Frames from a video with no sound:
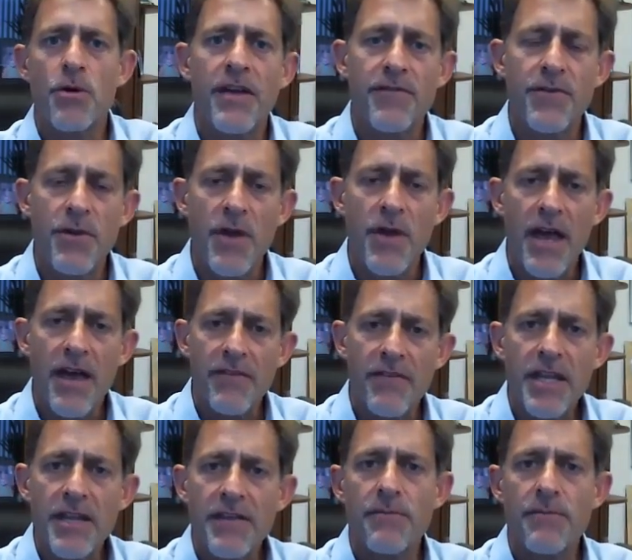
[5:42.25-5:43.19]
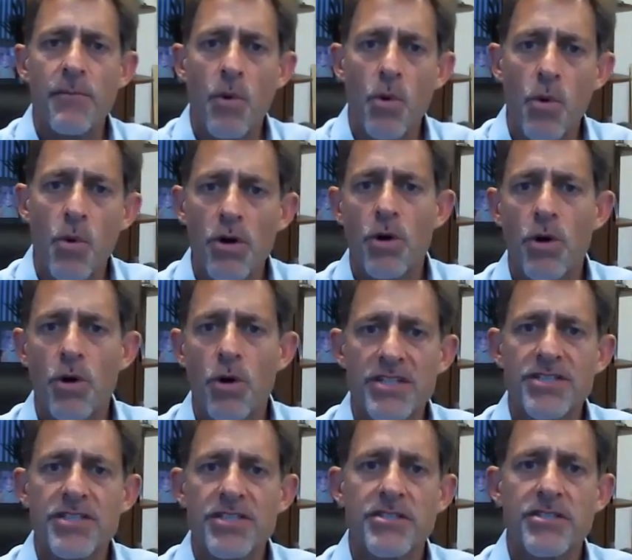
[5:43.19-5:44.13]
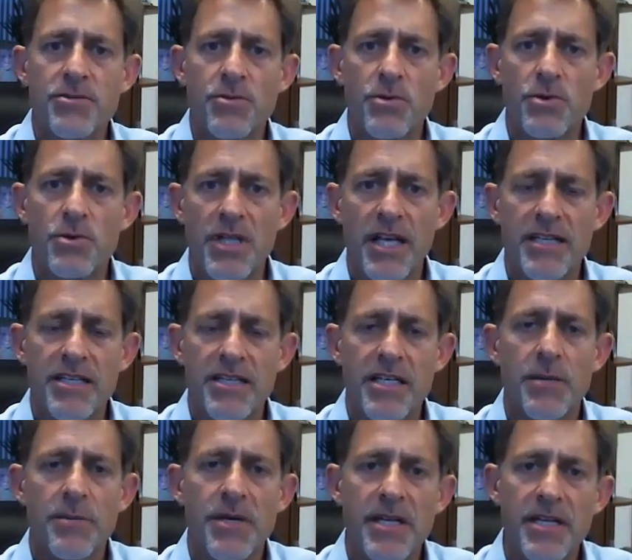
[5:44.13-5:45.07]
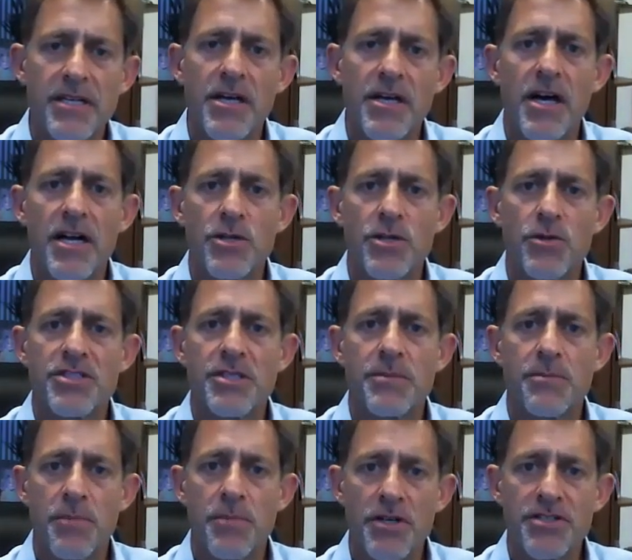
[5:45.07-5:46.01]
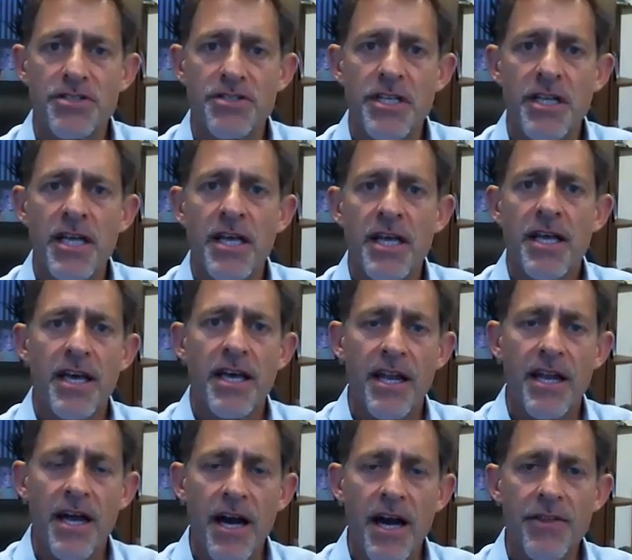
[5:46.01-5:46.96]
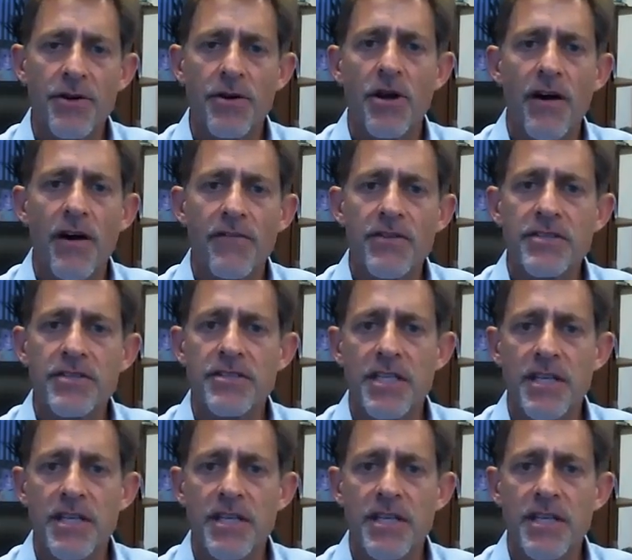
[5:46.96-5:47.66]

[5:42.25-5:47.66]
If you have any more questions or would like to come in and talk to us in person at either office,